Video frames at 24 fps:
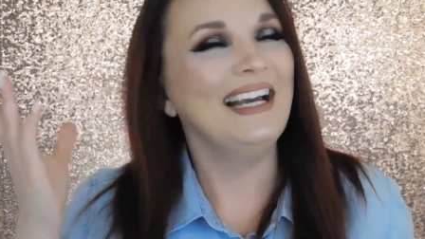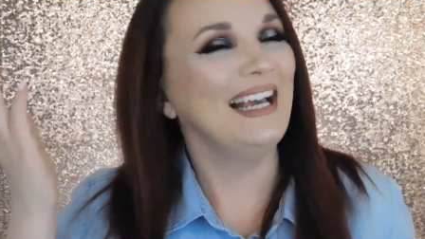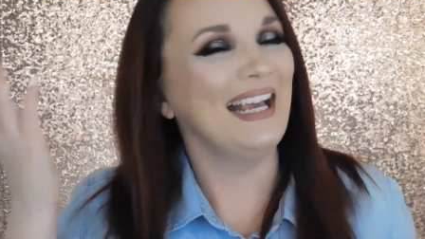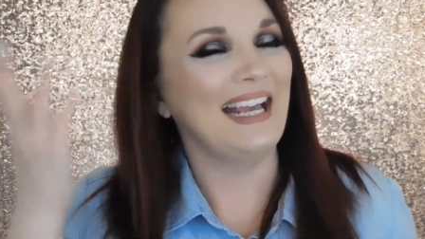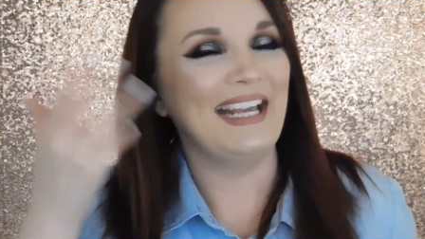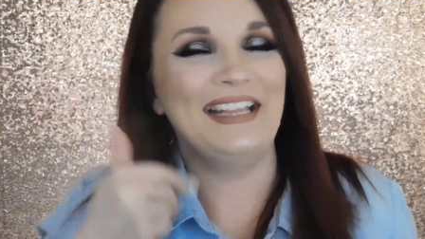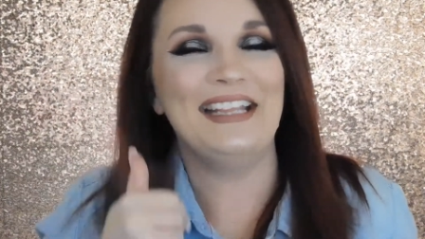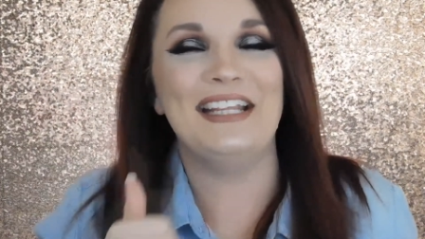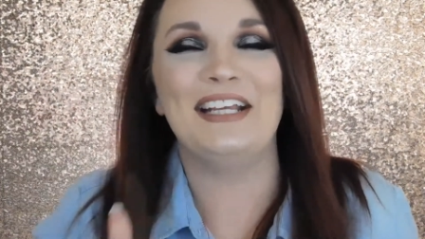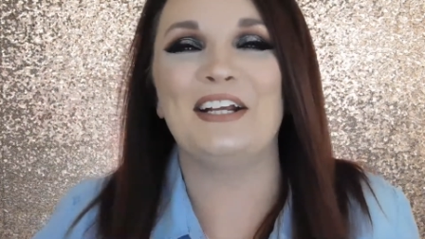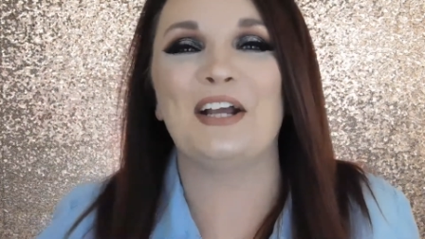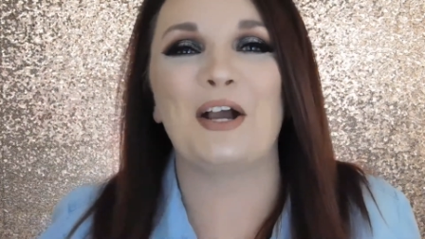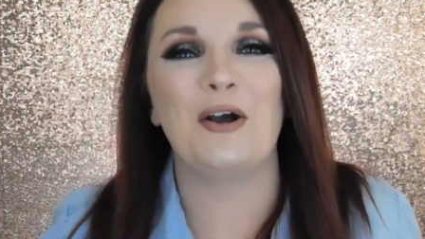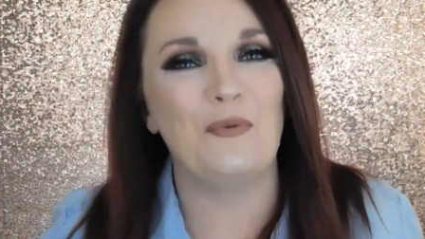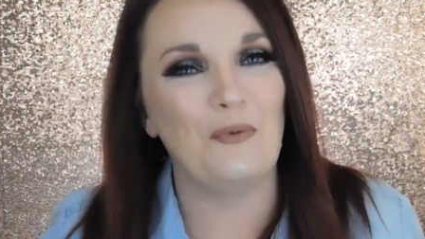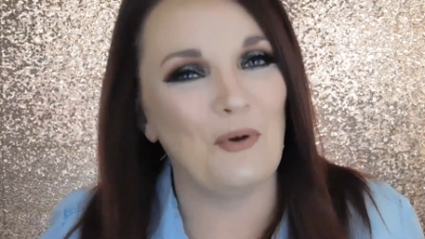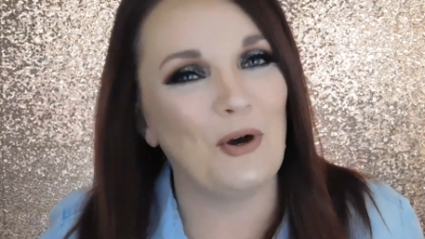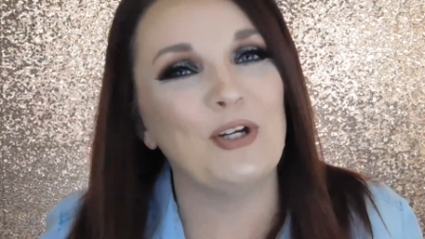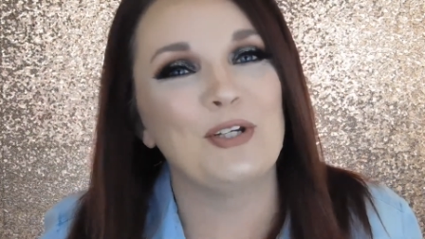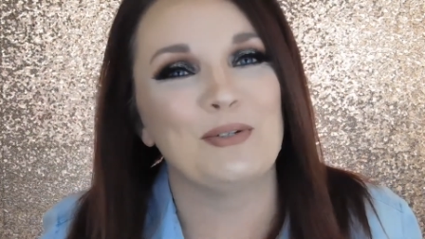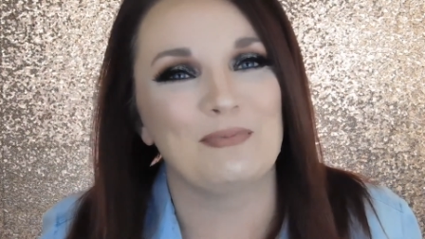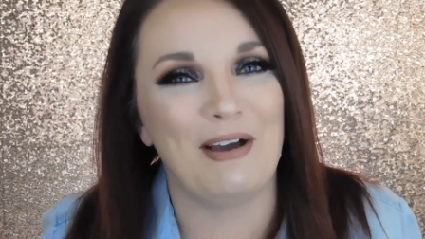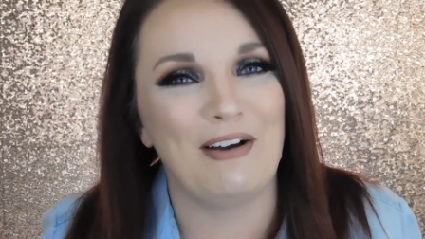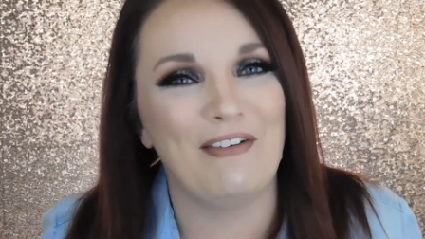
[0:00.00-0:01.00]
and then go
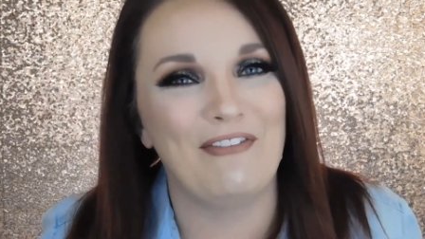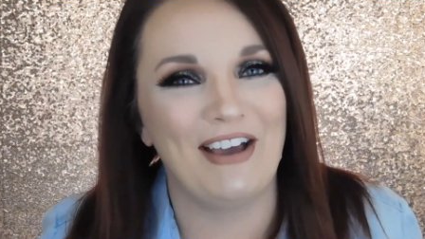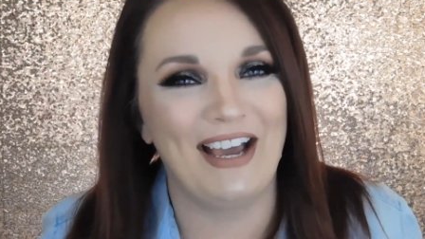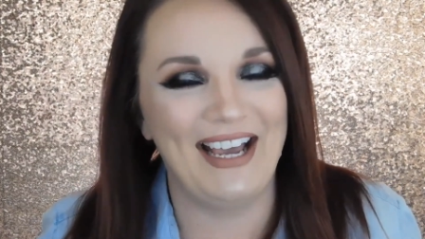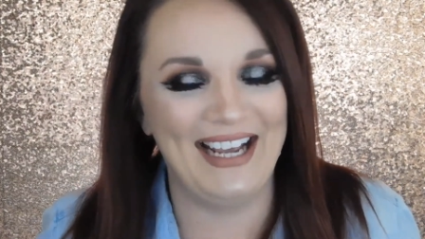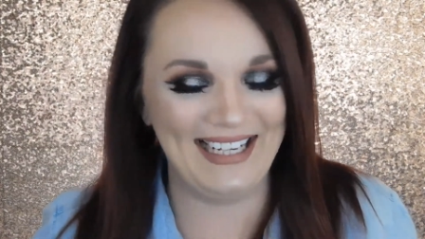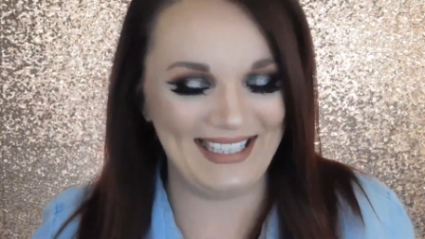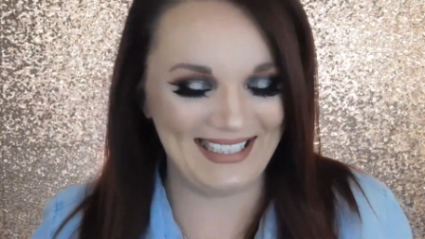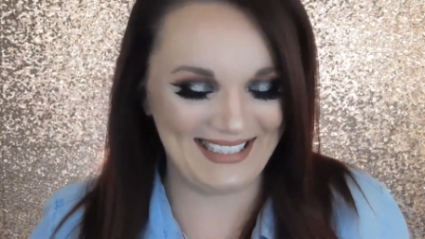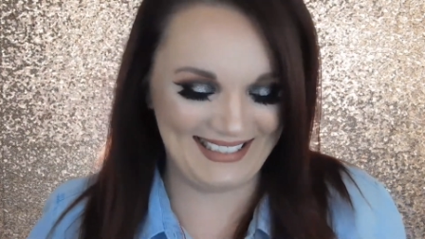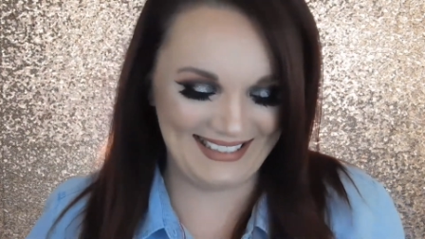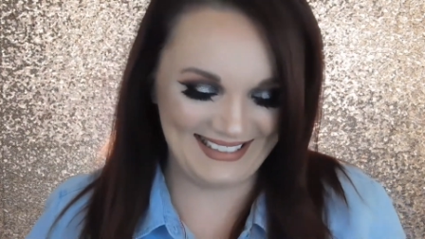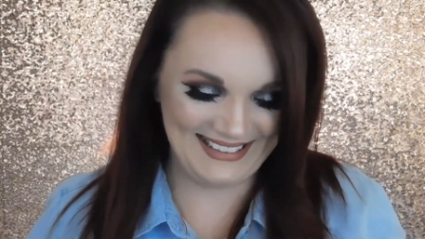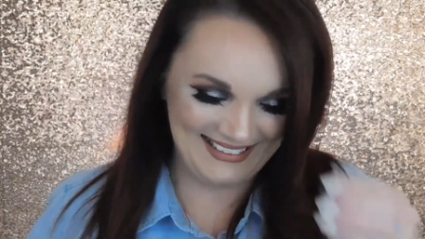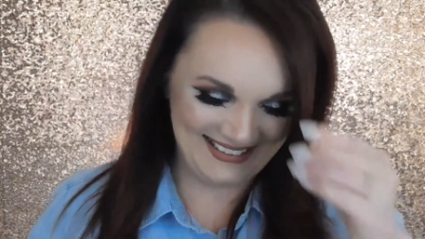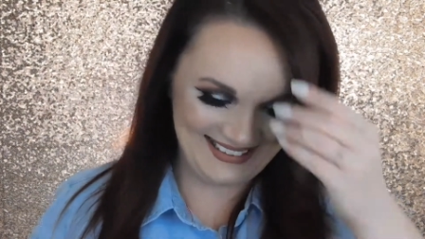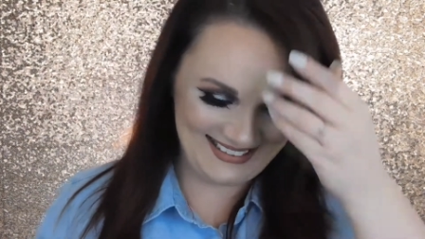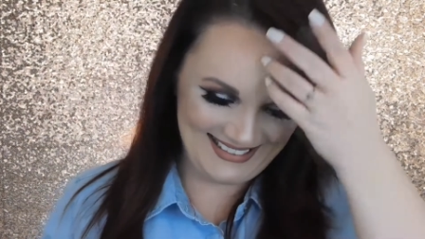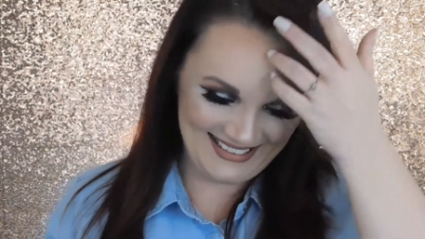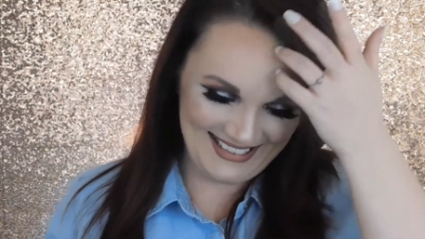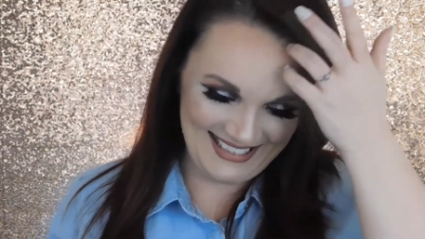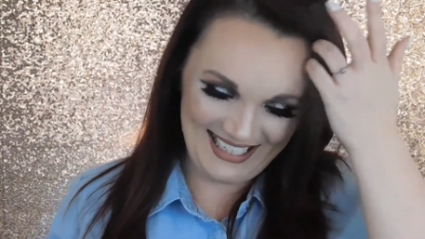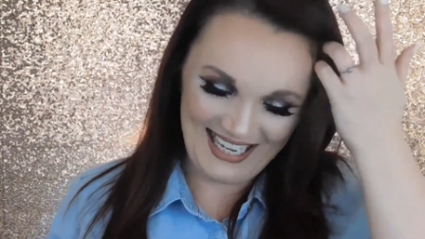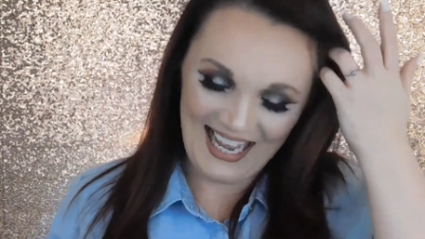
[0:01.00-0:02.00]
wash my
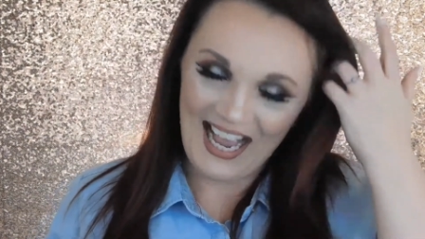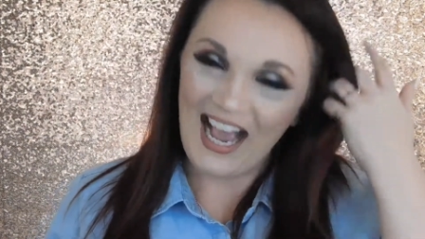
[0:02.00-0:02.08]
face.